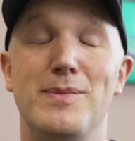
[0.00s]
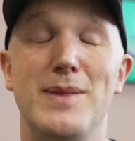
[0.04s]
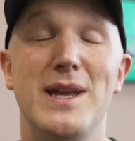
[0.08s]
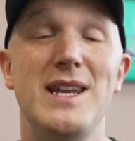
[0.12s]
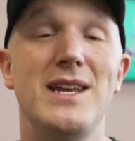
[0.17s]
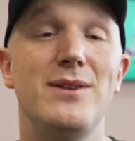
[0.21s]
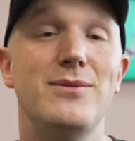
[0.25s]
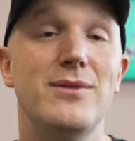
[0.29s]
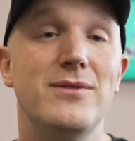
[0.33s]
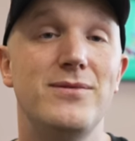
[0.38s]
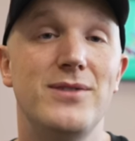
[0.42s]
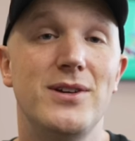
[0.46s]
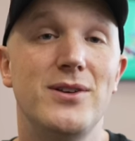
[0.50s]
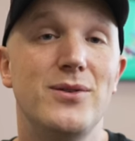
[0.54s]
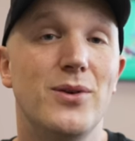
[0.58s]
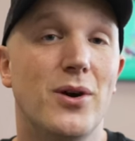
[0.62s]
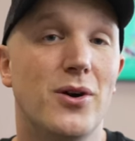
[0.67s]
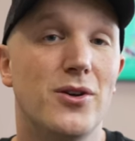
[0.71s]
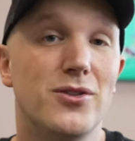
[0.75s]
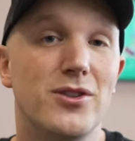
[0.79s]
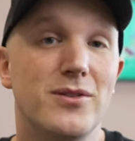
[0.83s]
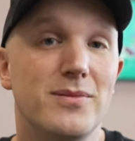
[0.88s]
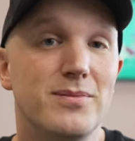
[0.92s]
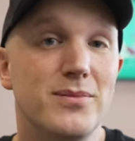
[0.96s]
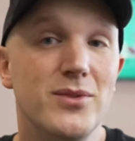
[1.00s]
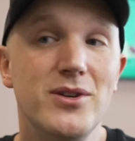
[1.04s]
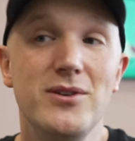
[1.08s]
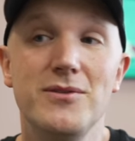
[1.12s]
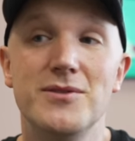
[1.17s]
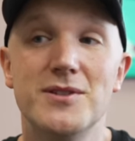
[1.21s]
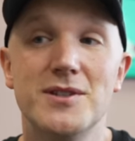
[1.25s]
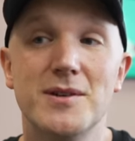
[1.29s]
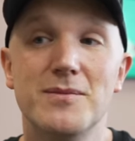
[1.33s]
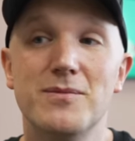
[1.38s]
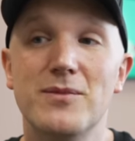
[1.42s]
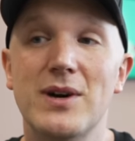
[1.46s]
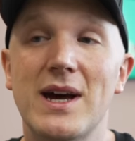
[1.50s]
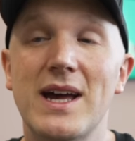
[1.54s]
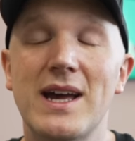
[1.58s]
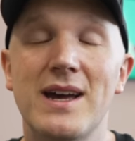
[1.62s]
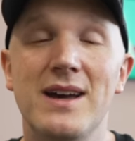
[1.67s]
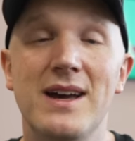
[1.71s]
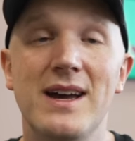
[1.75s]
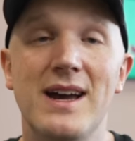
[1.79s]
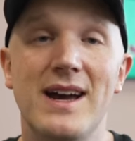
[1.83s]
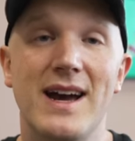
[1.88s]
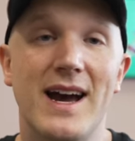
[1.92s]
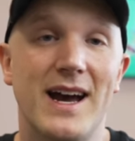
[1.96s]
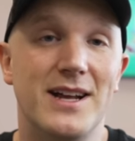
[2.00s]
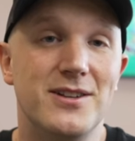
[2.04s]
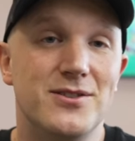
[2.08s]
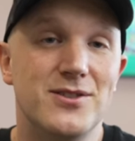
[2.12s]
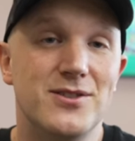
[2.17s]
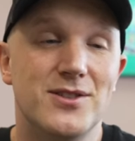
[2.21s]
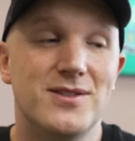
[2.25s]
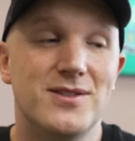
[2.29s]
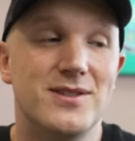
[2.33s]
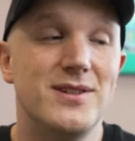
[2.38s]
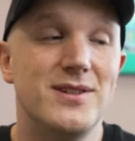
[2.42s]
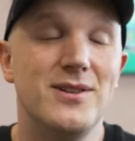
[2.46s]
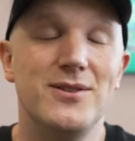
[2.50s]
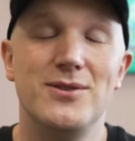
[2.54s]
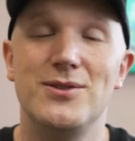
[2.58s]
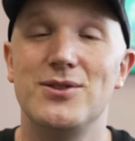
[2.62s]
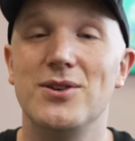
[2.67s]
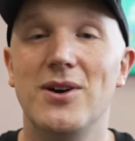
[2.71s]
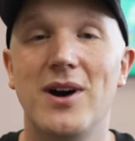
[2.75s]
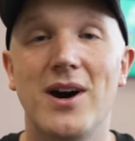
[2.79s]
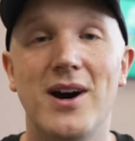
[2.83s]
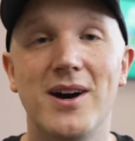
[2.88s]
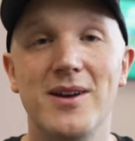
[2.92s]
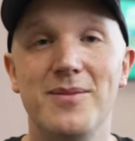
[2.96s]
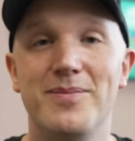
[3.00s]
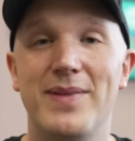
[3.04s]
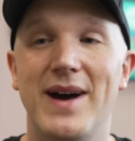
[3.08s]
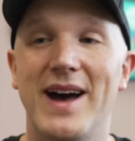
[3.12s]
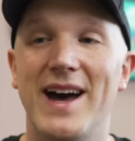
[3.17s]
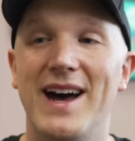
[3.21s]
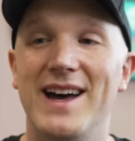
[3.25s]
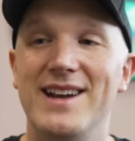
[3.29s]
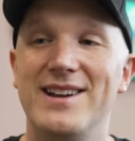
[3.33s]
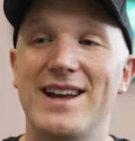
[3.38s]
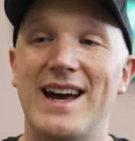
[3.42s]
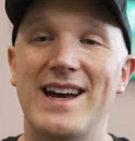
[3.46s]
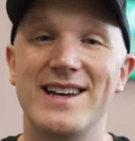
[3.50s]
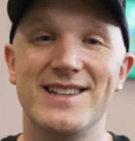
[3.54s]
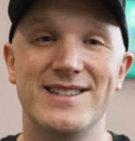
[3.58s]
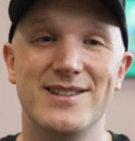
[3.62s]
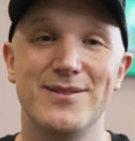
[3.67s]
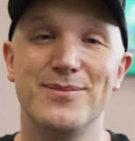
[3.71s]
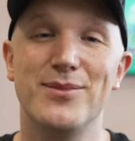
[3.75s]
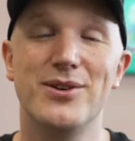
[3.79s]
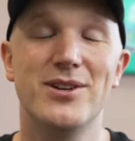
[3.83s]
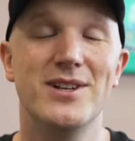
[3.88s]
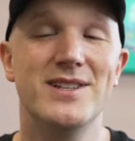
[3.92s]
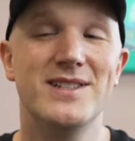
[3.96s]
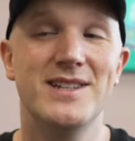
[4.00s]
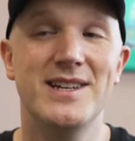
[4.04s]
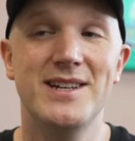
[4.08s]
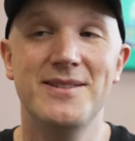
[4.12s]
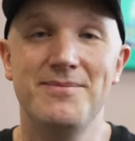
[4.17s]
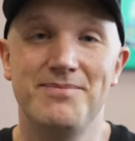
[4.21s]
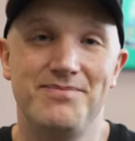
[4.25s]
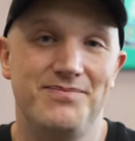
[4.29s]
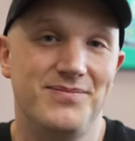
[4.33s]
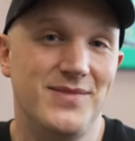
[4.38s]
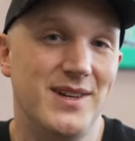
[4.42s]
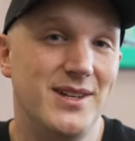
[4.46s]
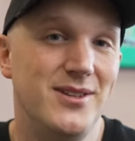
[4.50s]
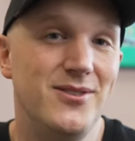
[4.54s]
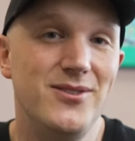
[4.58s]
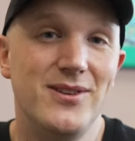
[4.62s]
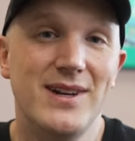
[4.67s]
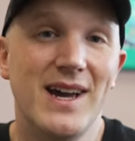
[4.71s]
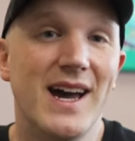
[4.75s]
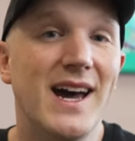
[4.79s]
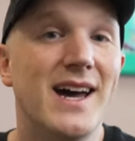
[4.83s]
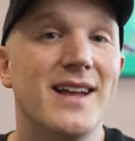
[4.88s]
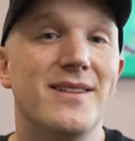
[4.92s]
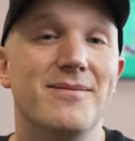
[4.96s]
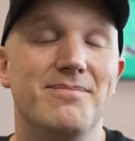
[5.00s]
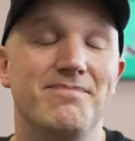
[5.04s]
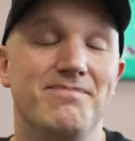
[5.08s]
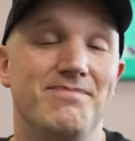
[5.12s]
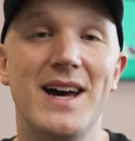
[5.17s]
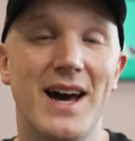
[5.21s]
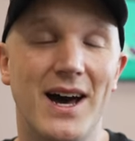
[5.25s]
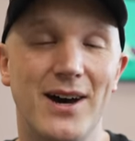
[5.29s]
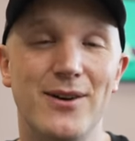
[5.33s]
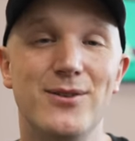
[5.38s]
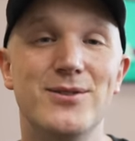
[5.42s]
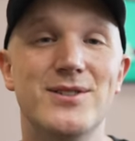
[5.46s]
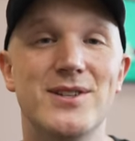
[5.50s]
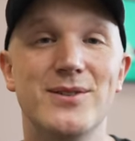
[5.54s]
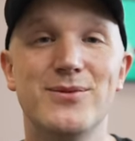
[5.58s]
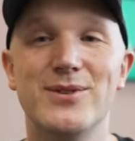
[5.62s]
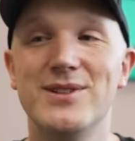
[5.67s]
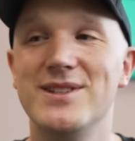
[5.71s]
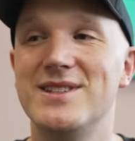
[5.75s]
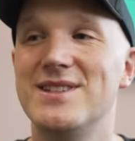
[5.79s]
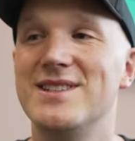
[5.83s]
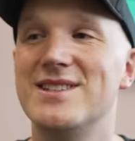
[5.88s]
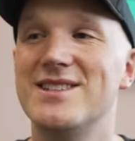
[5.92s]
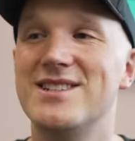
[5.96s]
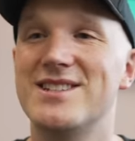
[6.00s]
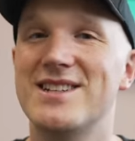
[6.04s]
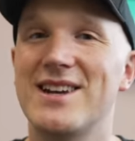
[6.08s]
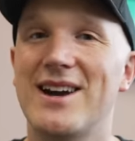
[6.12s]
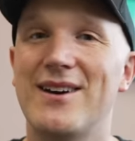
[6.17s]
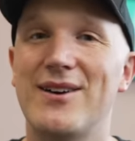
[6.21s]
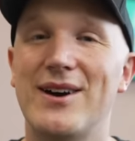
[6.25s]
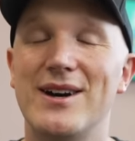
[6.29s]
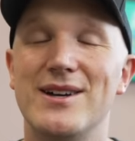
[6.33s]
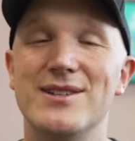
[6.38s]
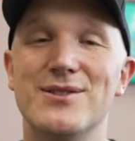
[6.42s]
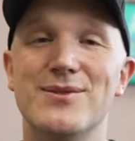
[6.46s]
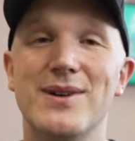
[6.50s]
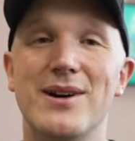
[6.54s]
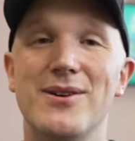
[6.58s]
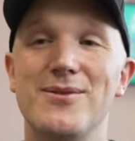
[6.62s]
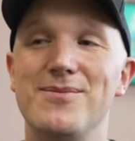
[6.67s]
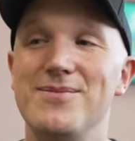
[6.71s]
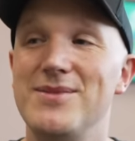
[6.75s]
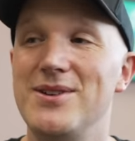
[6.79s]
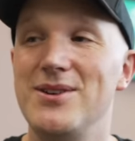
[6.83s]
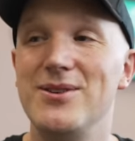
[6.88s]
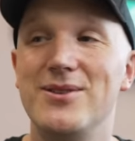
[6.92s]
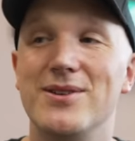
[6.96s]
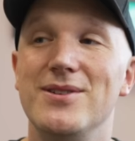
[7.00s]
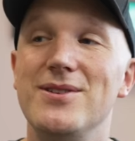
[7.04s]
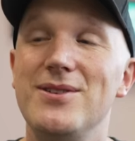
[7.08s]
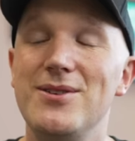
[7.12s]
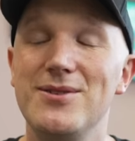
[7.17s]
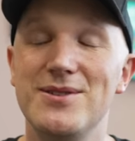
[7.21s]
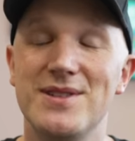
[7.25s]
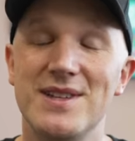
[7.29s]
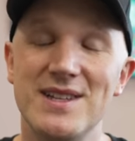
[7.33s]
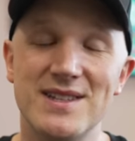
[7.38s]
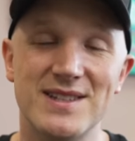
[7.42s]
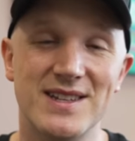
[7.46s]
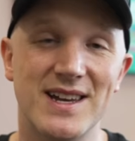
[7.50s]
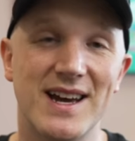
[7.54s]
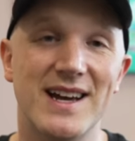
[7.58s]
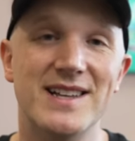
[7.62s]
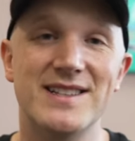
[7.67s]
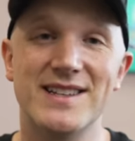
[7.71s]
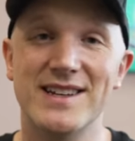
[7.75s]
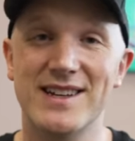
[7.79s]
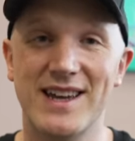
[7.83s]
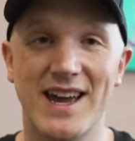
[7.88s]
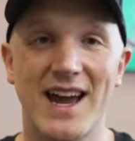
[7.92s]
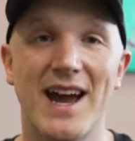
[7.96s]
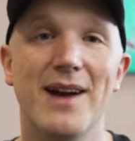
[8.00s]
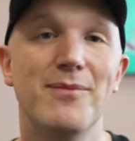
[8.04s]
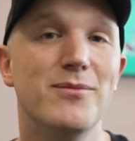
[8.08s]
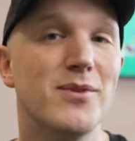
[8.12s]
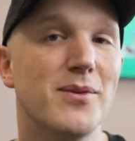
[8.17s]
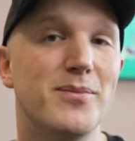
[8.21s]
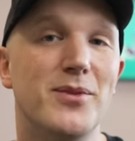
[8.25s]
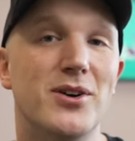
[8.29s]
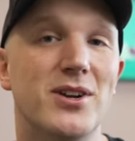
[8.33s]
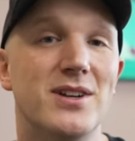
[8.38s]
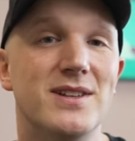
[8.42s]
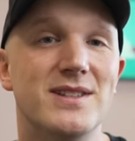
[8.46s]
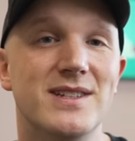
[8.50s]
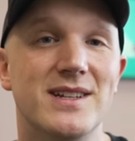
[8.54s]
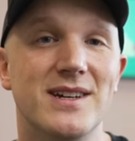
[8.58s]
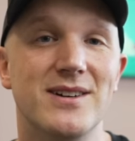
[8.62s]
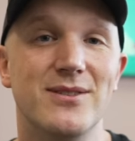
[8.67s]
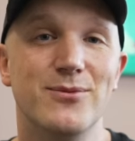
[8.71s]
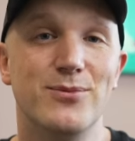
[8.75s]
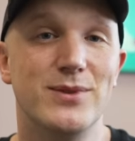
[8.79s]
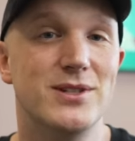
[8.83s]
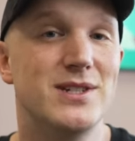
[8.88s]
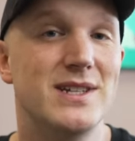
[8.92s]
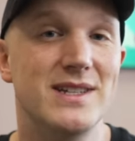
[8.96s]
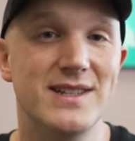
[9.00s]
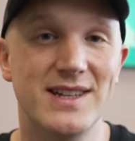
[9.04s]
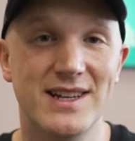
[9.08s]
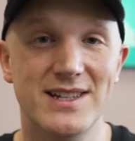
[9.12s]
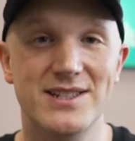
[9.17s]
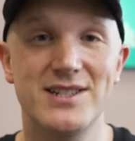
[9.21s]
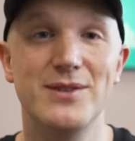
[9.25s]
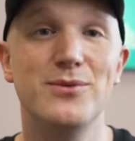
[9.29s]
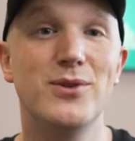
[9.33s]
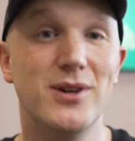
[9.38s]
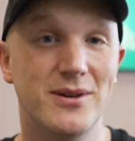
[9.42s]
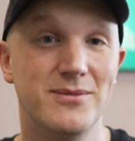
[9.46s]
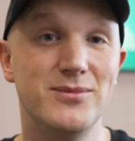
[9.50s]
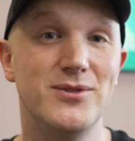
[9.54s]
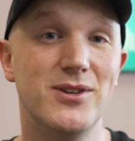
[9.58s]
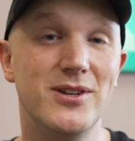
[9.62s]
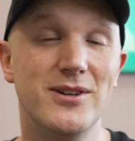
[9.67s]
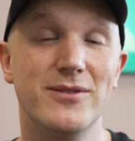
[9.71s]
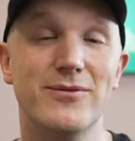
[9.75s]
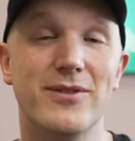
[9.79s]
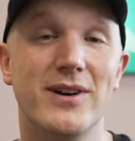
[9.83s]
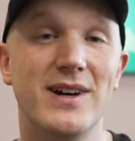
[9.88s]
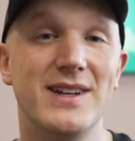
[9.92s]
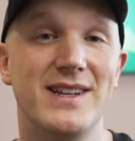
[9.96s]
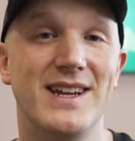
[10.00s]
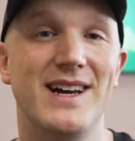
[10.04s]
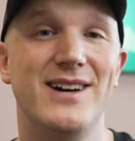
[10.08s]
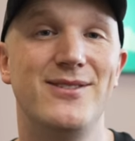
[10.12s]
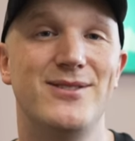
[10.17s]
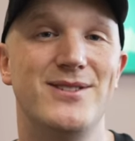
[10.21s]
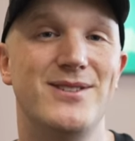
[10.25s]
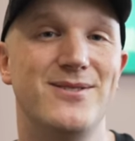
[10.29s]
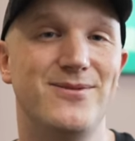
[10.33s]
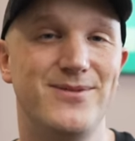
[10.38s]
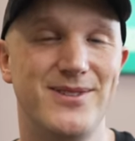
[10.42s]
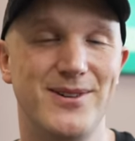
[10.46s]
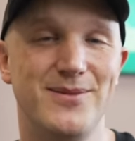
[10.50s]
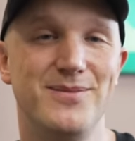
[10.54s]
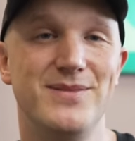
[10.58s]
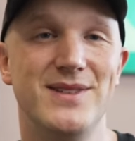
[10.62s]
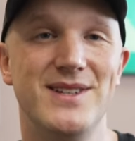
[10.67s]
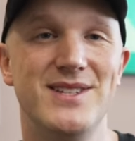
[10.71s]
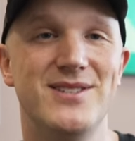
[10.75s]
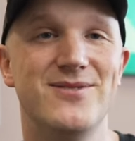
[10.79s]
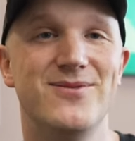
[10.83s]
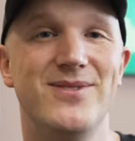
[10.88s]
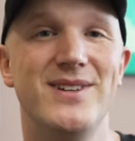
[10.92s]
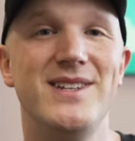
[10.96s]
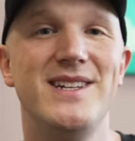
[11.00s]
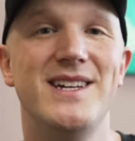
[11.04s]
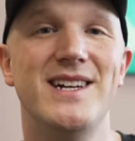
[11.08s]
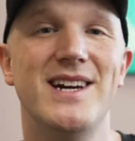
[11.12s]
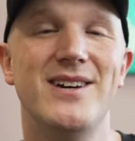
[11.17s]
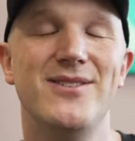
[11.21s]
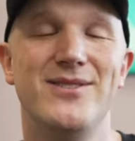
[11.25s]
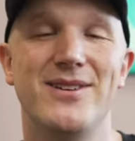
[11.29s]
Mini with you on the move somewhere and just to use your iPad as the monitor, then you can. I also wanted to shout out as well, you can use this as a camera monitor, which is actually what I'm doing right now to film this video.